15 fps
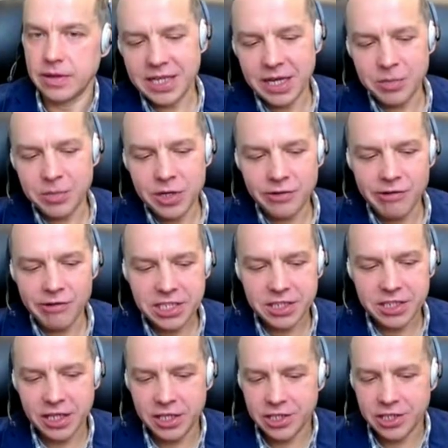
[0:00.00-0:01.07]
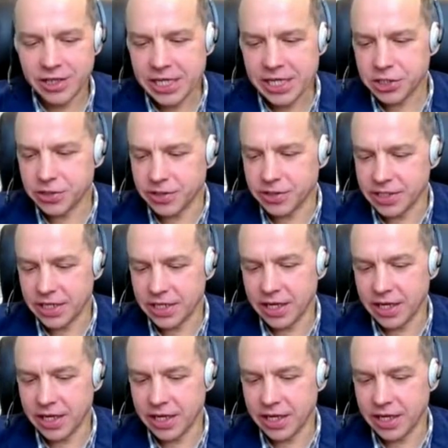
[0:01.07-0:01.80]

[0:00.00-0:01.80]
among Russian intellectuals,